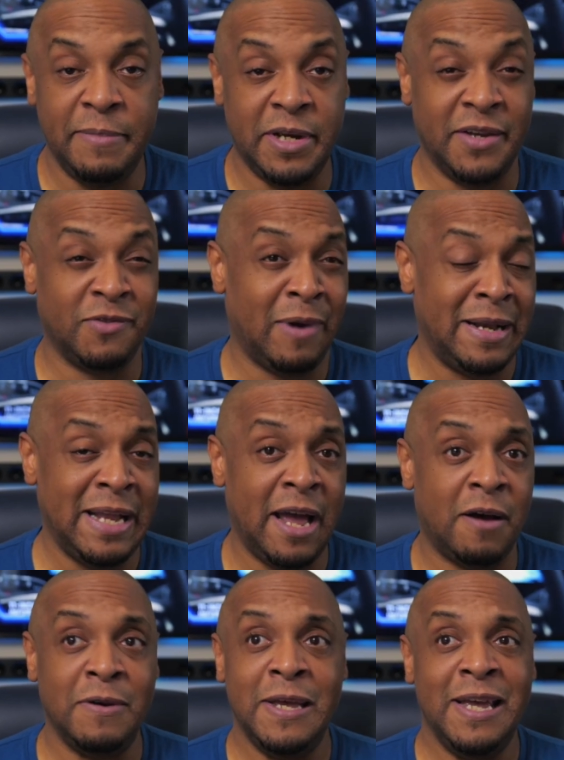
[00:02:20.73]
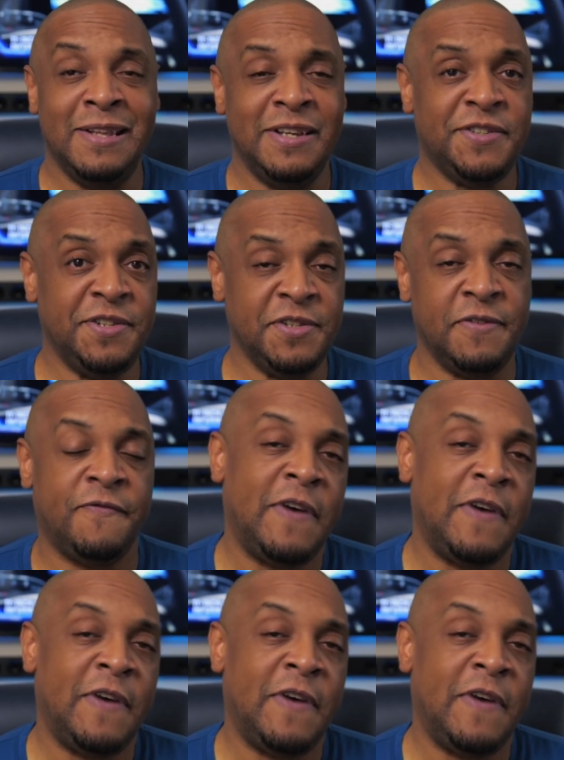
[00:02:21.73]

because right now there's still some